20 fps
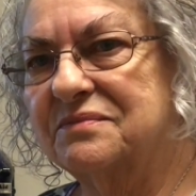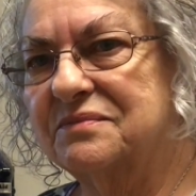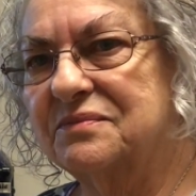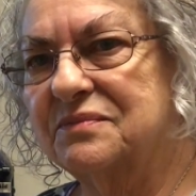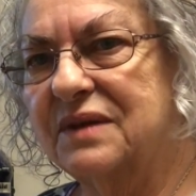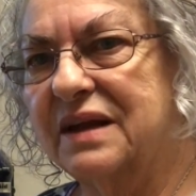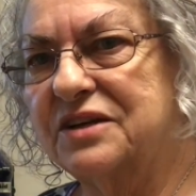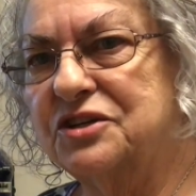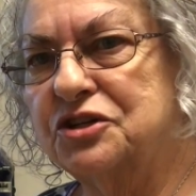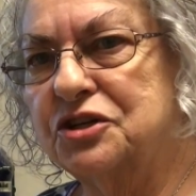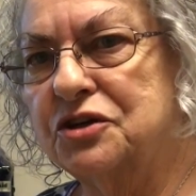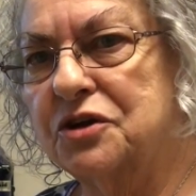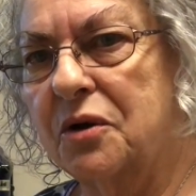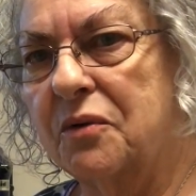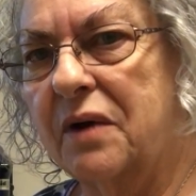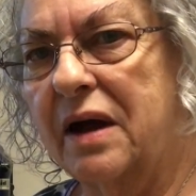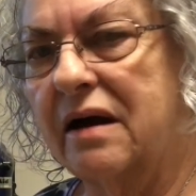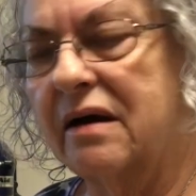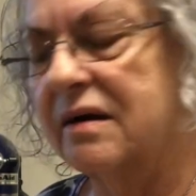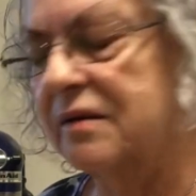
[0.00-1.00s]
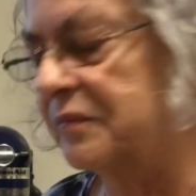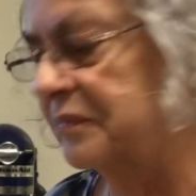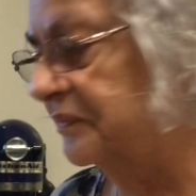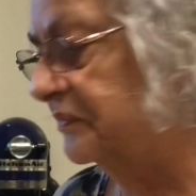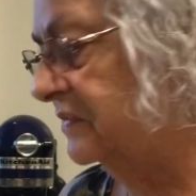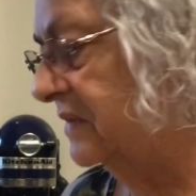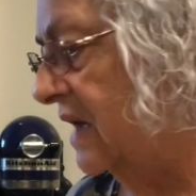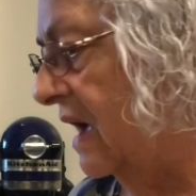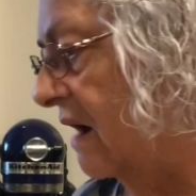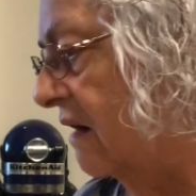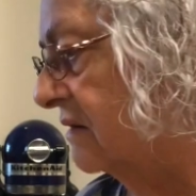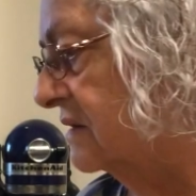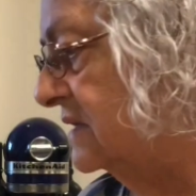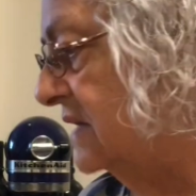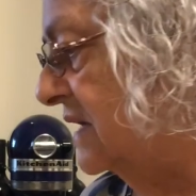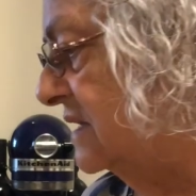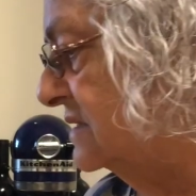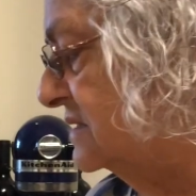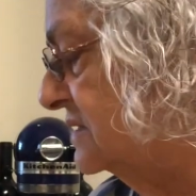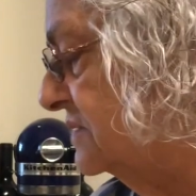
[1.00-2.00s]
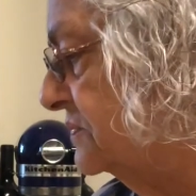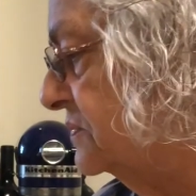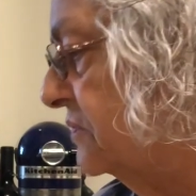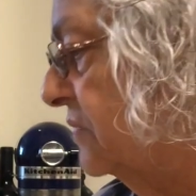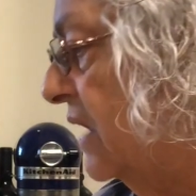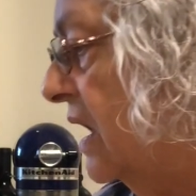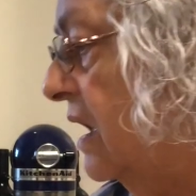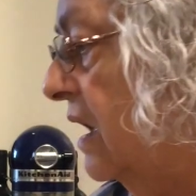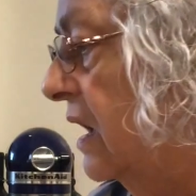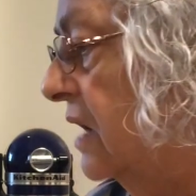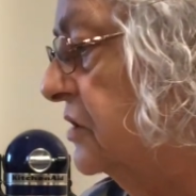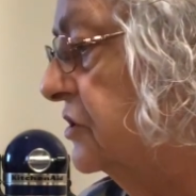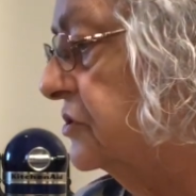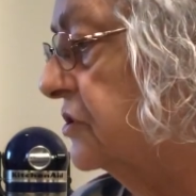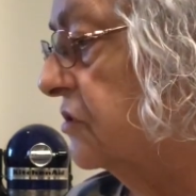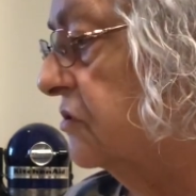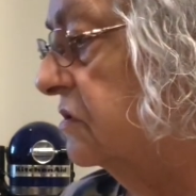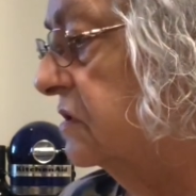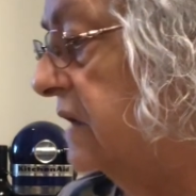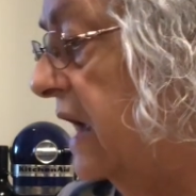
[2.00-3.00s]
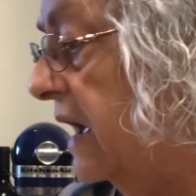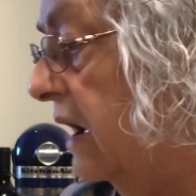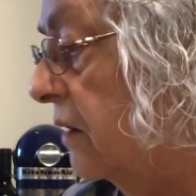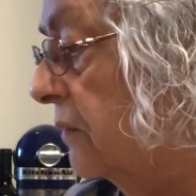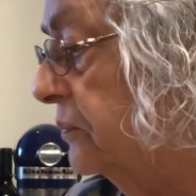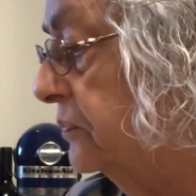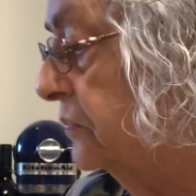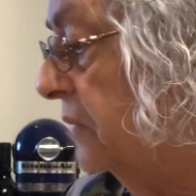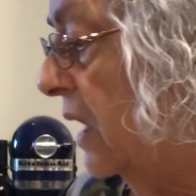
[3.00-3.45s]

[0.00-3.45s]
let you know how it tastes and turned out.